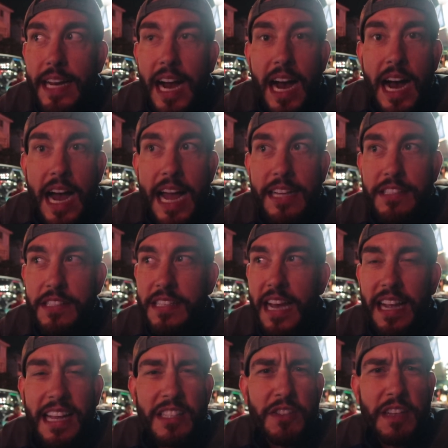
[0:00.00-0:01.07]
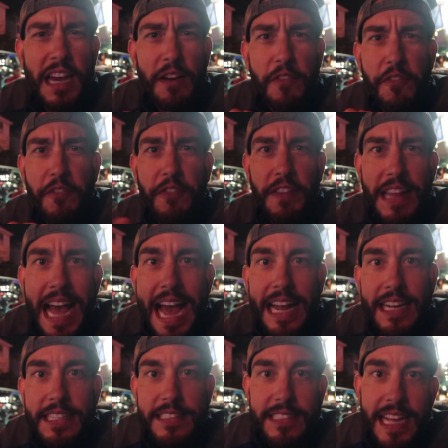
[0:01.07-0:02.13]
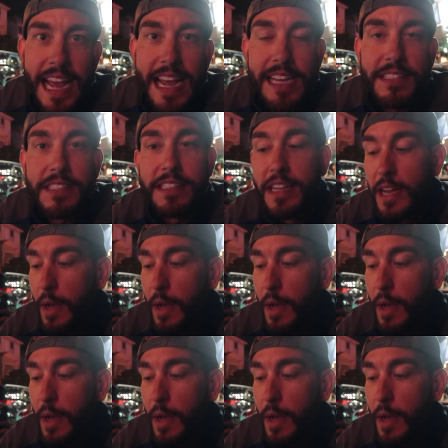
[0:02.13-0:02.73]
uh, and just, I guess, kind of flat in taste.